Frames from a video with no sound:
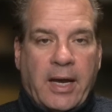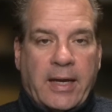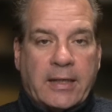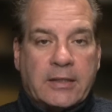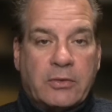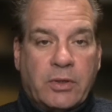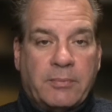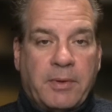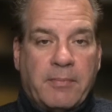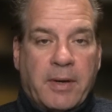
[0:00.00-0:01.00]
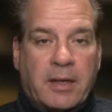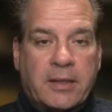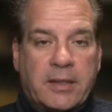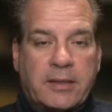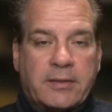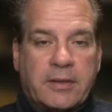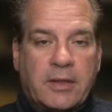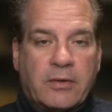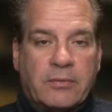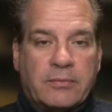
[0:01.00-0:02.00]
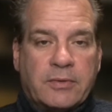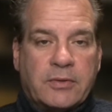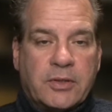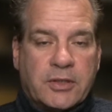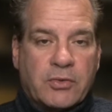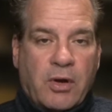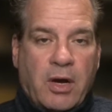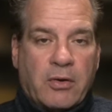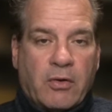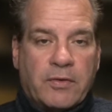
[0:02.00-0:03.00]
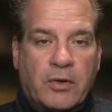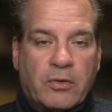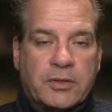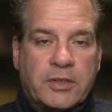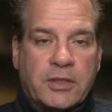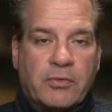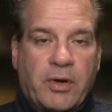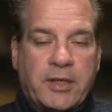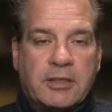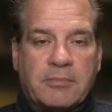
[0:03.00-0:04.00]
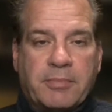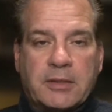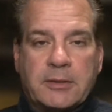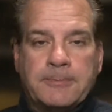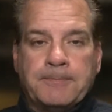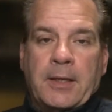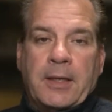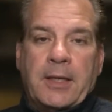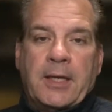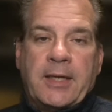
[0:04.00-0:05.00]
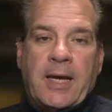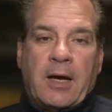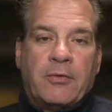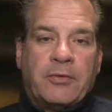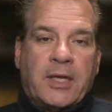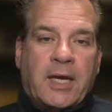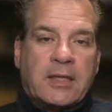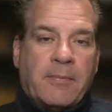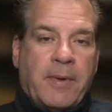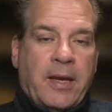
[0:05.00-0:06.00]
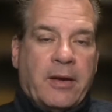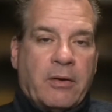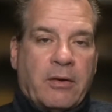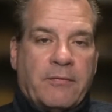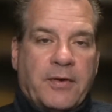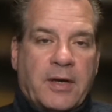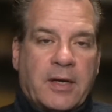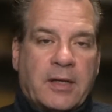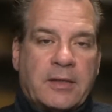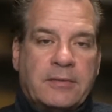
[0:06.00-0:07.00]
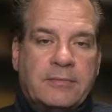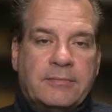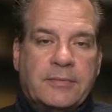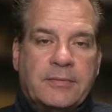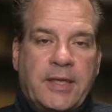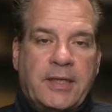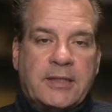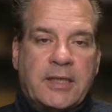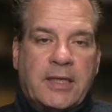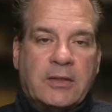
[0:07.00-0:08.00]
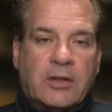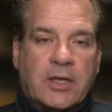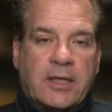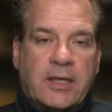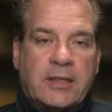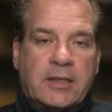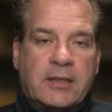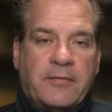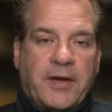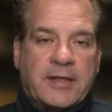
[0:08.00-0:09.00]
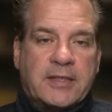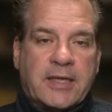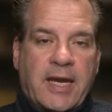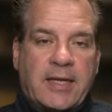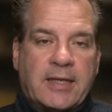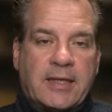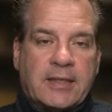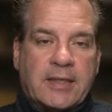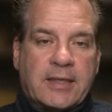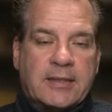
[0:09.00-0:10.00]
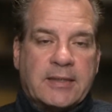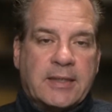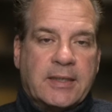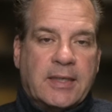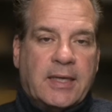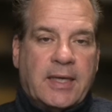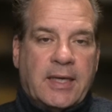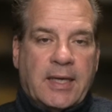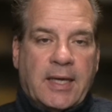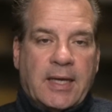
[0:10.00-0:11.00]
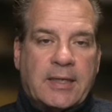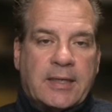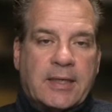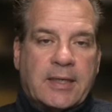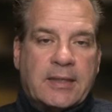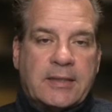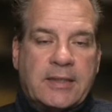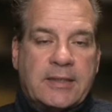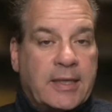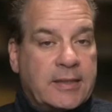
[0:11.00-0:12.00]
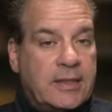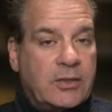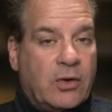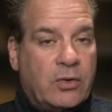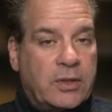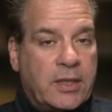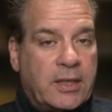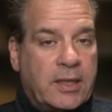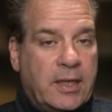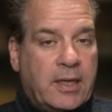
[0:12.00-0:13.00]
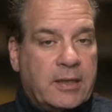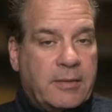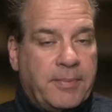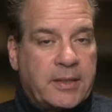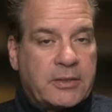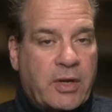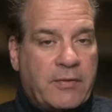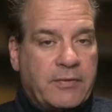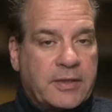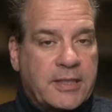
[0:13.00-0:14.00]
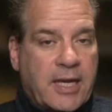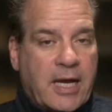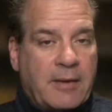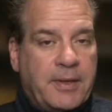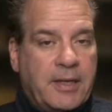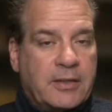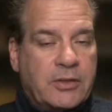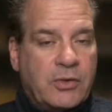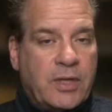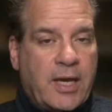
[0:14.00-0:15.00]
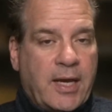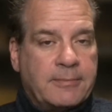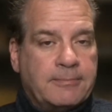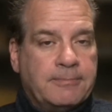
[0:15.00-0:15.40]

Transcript: guess she would be mentally, distraught over the whole situation. And now they got the mayor of D.C. looking investigating into this. And she said she told the bus driver to stop. He didn't do that.